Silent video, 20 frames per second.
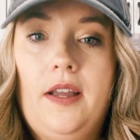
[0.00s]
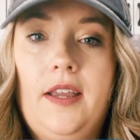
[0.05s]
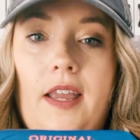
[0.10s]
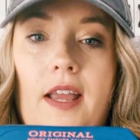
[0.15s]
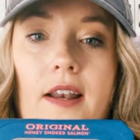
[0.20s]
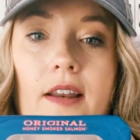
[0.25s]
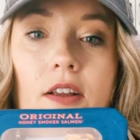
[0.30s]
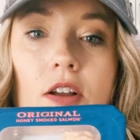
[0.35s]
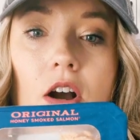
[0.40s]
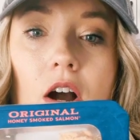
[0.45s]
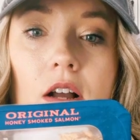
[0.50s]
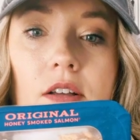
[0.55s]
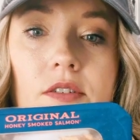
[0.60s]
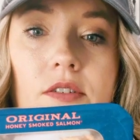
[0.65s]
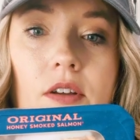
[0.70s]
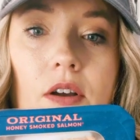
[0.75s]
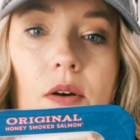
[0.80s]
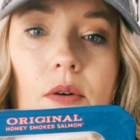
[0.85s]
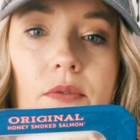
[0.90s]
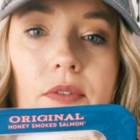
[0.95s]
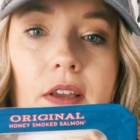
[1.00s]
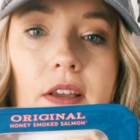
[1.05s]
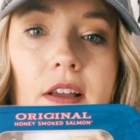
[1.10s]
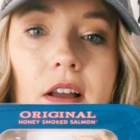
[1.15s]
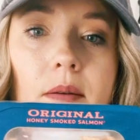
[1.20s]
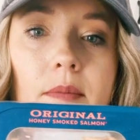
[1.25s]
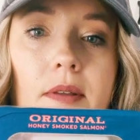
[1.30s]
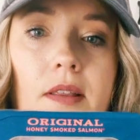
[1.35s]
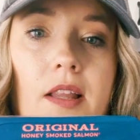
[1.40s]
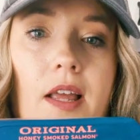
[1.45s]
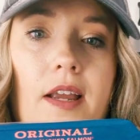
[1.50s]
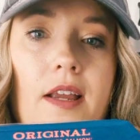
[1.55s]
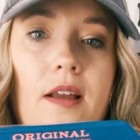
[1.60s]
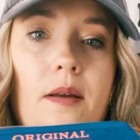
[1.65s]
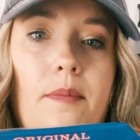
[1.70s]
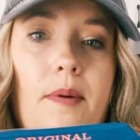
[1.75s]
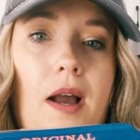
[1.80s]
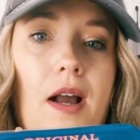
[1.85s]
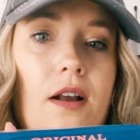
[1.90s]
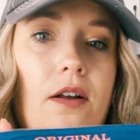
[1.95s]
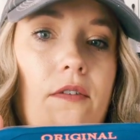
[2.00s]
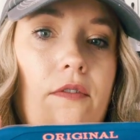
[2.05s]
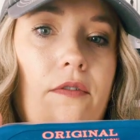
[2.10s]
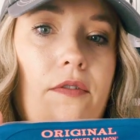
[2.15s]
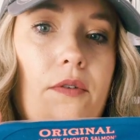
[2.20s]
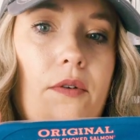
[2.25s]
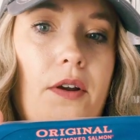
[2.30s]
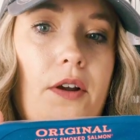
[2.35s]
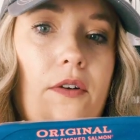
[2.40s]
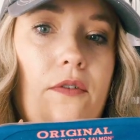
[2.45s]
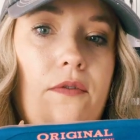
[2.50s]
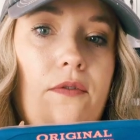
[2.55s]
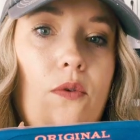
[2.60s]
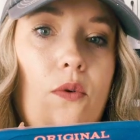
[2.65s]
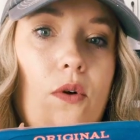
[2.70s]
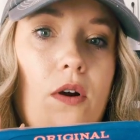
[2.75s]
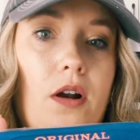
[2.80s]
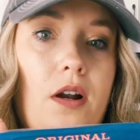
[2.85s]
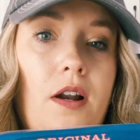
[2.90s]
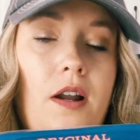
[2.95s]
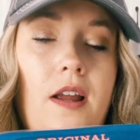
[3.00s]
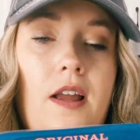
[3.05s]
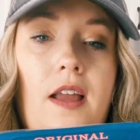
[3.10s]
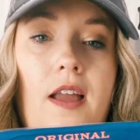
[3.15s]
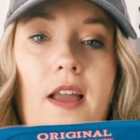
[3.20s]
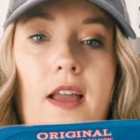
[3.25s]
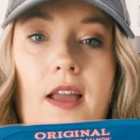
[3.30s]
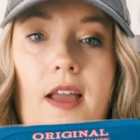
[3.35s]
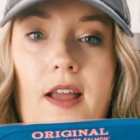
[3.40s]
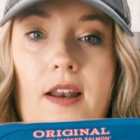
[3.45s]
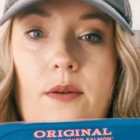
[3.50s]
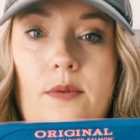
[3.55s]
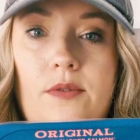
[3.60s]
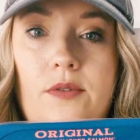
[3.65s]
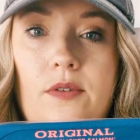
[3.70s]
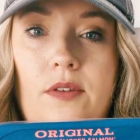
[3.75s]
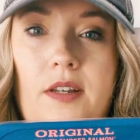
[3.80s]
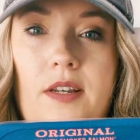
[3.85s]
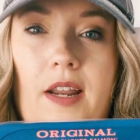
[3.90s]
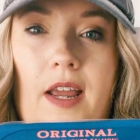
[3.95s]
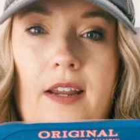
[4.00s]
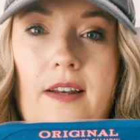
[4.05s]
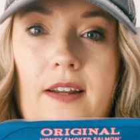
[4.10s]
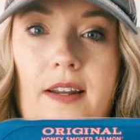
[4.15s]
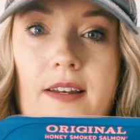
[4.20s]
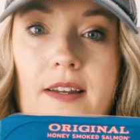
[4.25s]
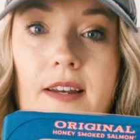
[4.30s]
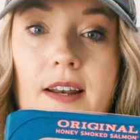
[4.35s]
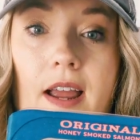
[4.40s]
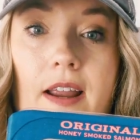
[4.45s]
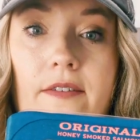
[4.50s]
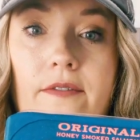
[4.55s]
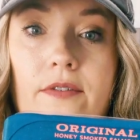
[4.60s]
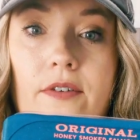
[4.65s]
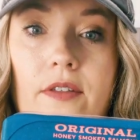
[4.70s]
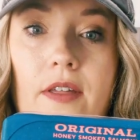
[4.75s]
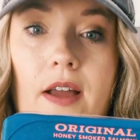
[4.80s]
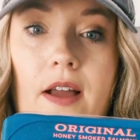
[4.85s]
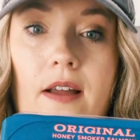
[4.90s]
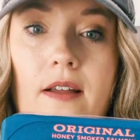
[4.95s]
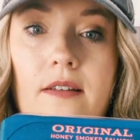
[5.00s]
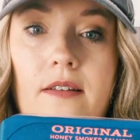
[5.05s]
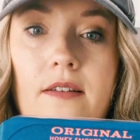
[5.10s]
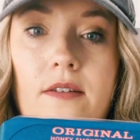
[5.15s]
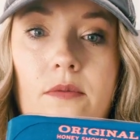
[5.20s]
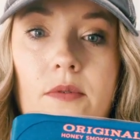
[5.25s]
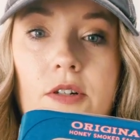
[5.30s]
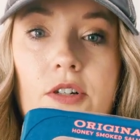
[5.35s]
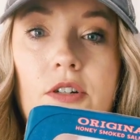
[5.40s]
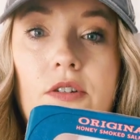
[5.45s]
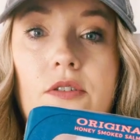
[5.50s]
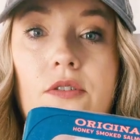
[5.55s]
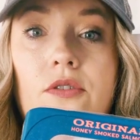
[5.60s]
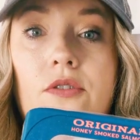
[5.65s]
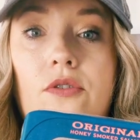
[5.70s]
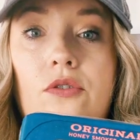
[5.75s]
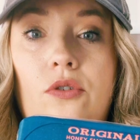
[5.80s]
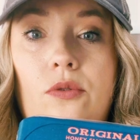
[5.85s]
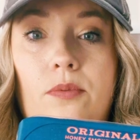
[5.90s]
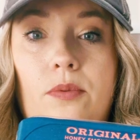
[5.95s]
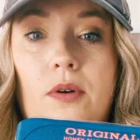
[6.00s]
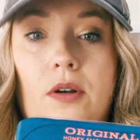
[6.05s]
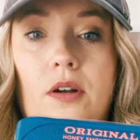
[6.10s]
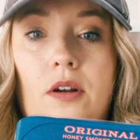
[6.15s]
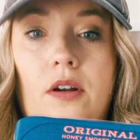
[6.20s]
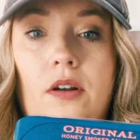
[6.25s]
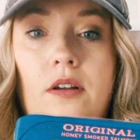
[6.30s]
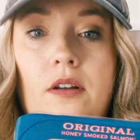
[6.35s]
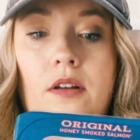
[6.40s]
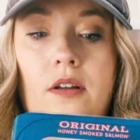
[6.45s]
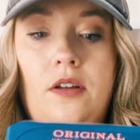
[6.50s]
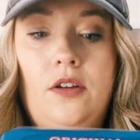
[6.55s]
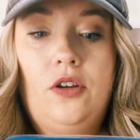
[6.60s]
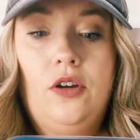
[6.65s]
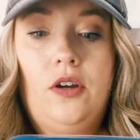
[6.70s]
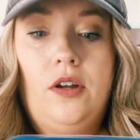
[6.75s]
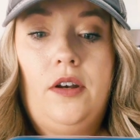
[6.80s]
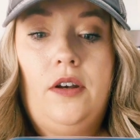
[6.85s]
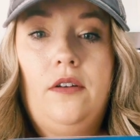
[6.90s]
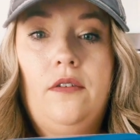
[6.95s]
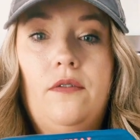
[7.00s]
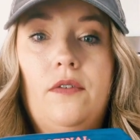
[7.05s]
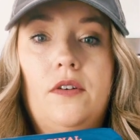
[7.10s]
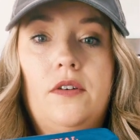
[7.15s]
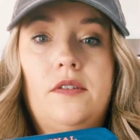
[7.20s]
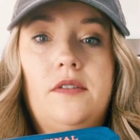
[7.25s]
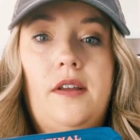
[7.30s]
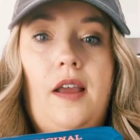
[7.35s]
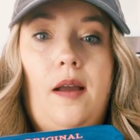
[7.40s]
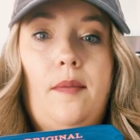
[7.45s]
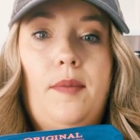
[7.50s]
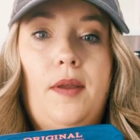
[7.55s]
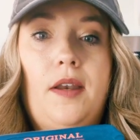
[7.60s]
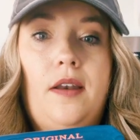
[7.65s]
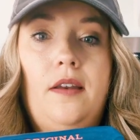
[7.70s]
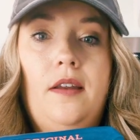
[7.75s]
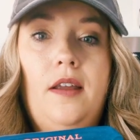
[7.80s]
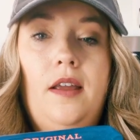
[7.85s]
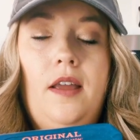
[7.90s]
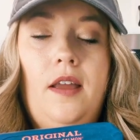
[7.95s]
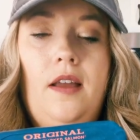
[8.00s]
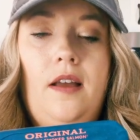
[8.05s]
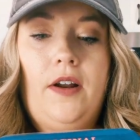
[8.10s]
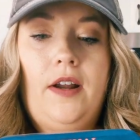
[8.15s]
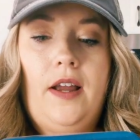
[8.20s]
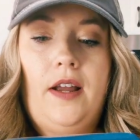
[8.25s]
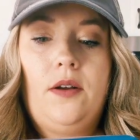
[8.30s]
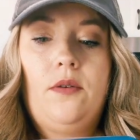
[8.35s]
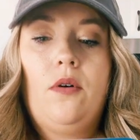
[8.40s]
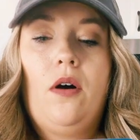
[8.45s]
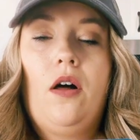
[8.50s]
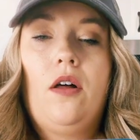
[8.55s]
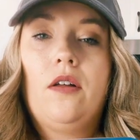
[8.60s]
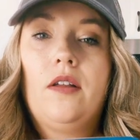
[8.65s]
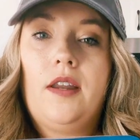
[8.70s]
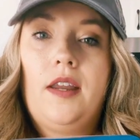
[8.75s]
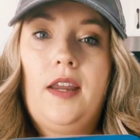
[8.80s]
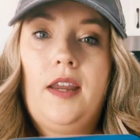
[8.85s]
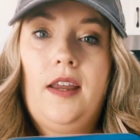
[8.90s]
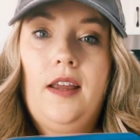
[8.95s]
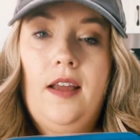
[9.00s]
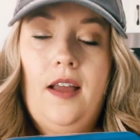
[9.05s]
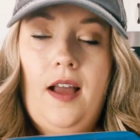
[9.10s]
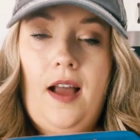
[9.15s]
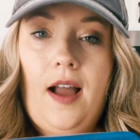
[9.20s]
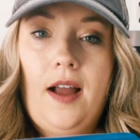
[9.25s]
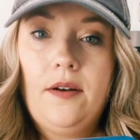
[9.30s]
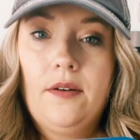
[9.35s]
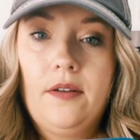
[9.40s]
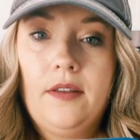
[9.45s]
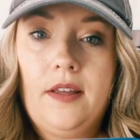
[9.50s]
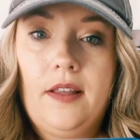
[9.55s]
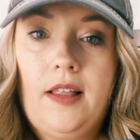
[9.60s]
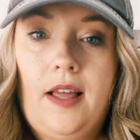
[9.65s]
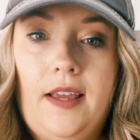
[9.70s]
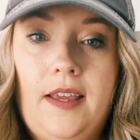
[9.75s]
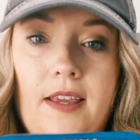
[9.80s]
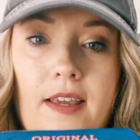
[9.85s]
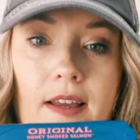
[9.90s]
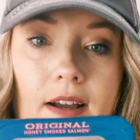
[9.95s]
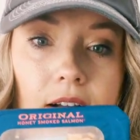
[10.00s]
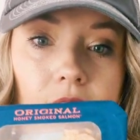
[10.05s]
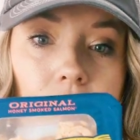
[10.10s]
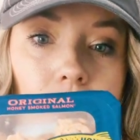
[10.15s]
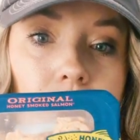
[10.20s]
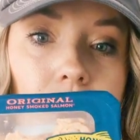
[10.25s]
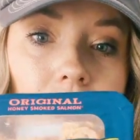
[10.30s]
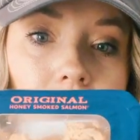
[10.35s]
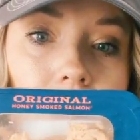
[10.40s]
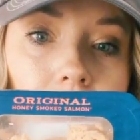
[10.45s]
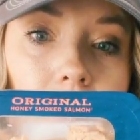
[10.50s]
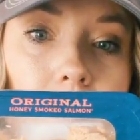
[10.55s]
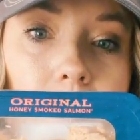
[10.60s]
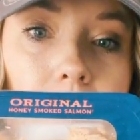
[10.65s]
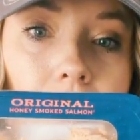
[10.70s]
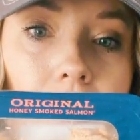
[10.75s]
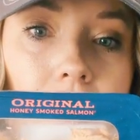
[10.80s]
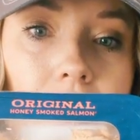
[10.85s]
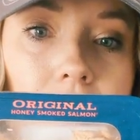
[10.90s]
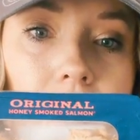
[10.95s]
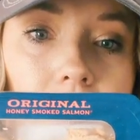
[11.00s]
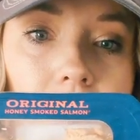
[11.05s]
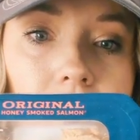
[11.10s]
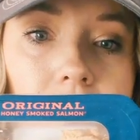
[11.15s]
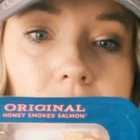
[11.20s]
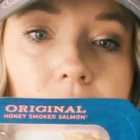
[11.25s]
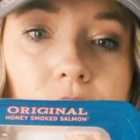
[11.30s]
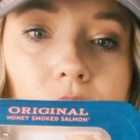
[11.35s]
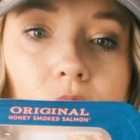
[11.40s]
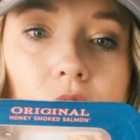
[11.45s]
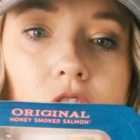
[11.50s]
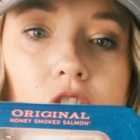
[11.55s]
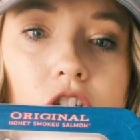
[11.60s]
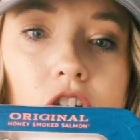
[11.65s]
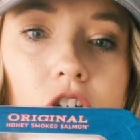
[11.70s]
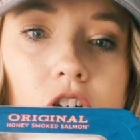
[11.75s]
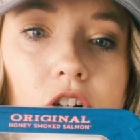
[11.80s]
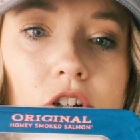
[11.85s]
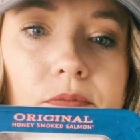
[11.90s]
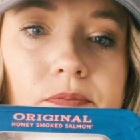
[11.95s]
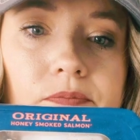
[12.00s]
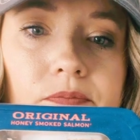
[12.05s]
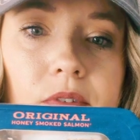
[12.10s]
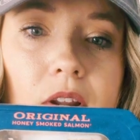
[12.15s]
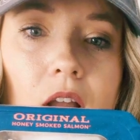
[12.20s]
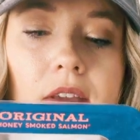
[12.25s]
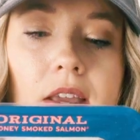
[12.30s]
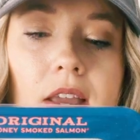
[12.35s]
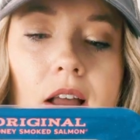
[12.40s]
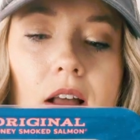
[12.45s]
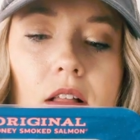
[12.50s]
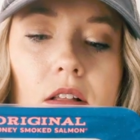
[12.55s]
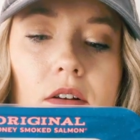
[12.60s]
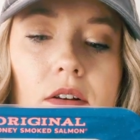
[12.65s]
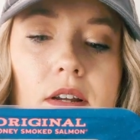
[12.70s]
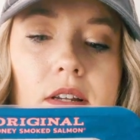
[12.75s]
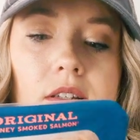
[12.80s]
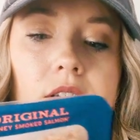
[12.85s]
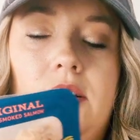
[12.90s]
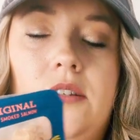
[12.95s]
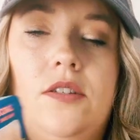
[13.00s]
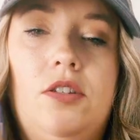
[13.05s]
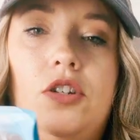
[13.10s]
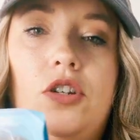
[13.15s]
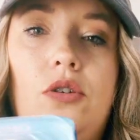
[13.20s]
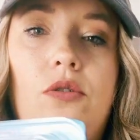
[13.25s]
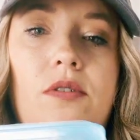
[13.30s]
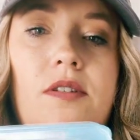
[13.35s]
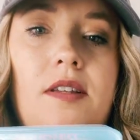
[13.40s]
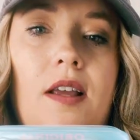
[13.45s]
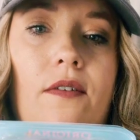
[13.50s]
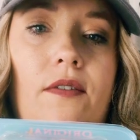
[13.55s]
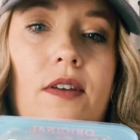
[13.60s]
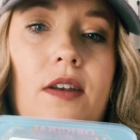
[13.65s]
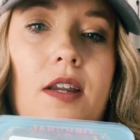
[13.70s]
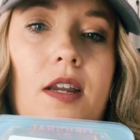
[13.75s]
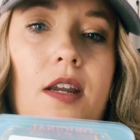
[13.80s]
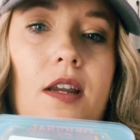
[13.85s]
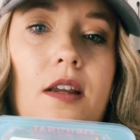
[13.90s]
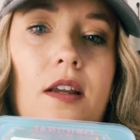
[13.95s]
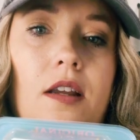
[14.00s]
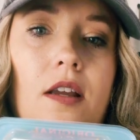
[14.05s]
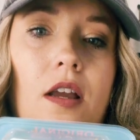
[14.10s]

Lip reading: again, Costco, they come in like a pack of 3 or 4, and it was only $9.99 for that, which is super good for salmon. Very high quality. I really like it. I will keep buying these for sure. And the calories is 270.